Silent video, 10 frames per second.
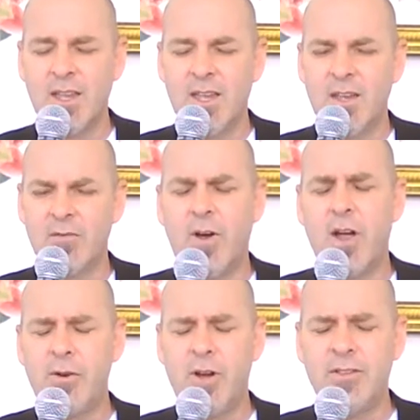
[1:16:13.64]
And
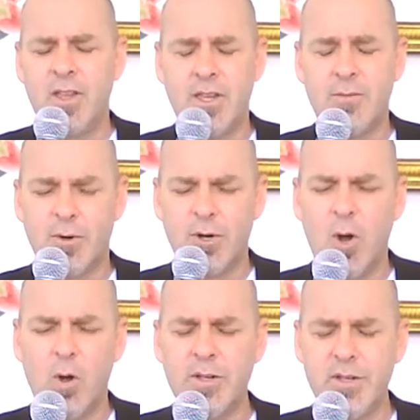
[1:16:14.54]
Father, I thank you for your
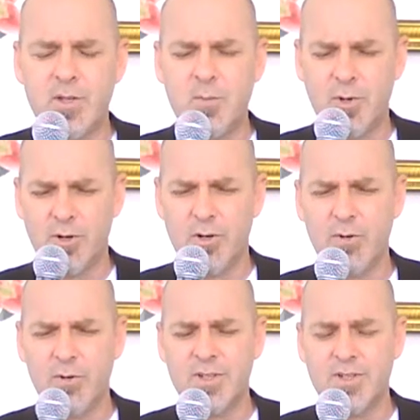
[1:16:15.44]
Holy Spirit
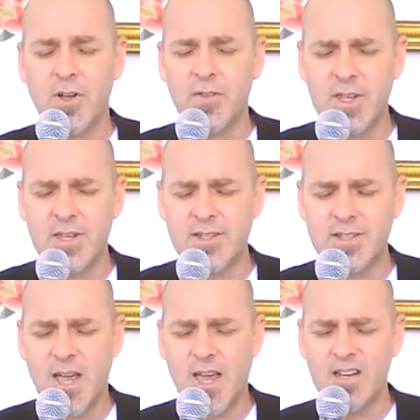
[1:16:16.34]
who is on the
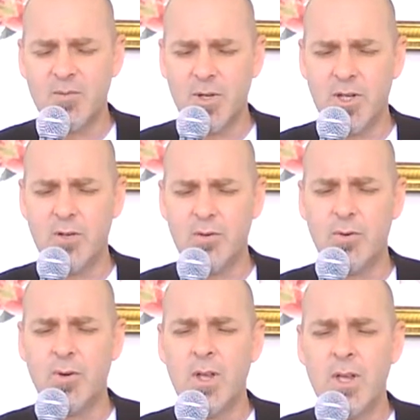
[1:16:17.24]
inside of me, who
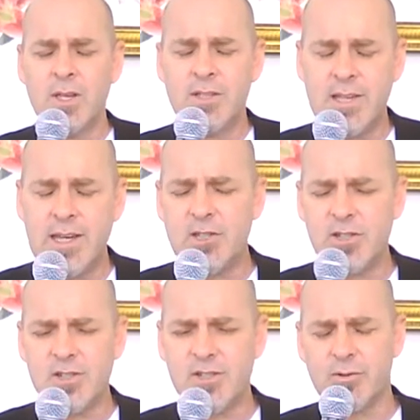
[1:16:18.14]

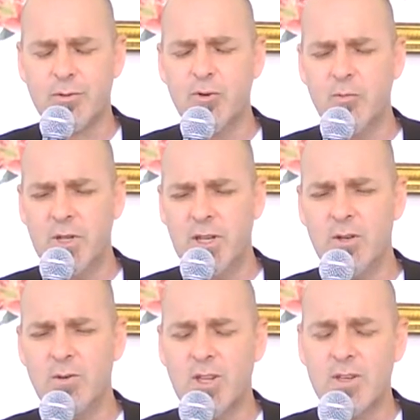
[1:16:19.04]
teaches through me, who
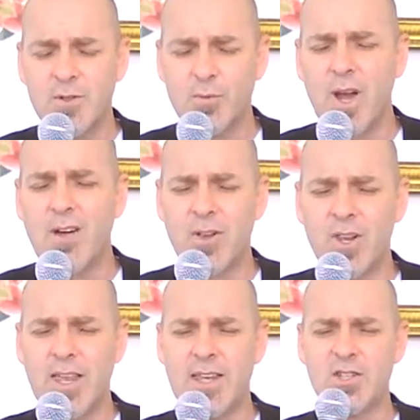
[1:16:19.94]
gives
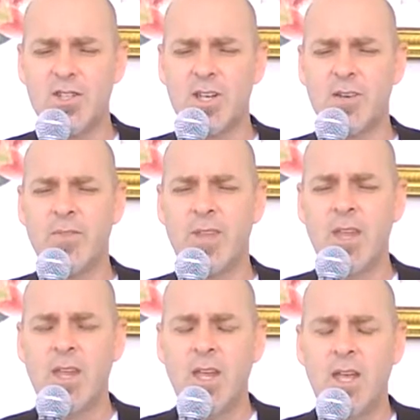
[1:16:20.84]
revelation.
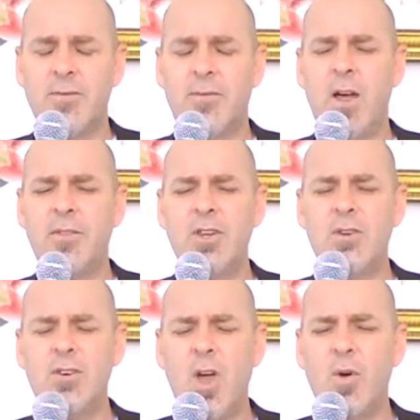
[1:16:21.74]
And Father, you
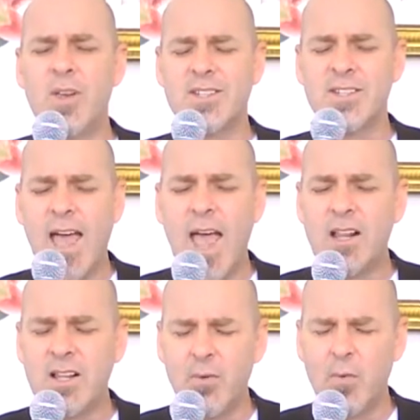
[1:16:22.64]
know
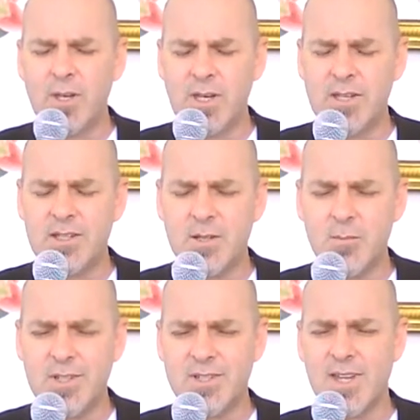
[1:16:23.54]
exactly what needs to
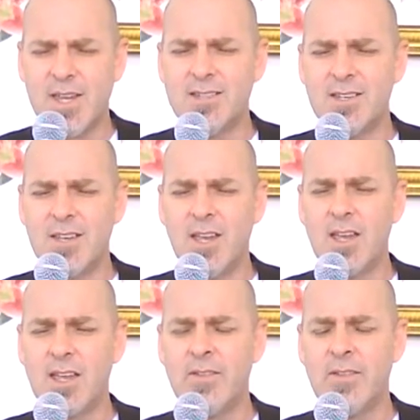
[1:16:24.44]
be said
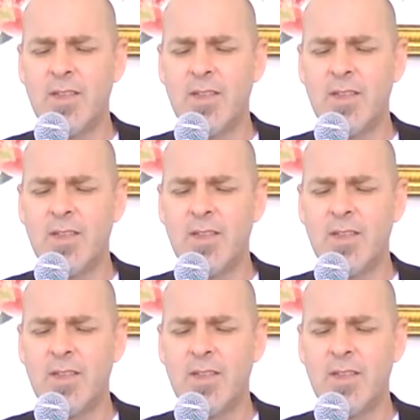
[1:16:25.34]
today.